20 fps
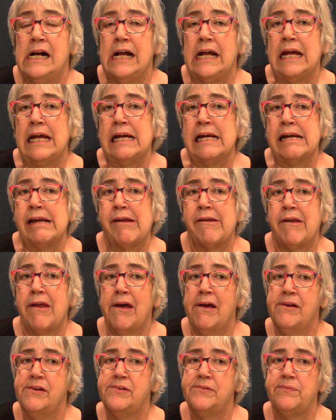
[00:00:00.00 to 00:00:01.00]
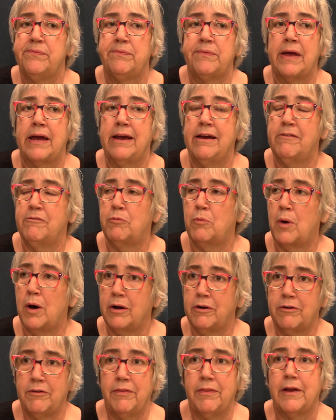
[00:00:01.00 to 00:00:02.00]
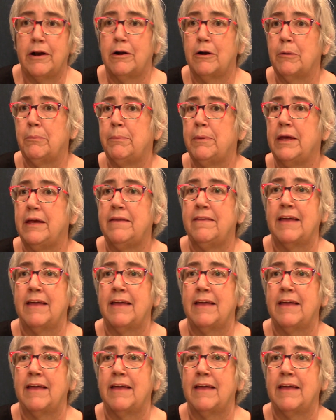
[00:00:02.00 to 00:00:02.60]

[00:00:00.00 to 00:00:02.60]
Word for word: and they have water therapy.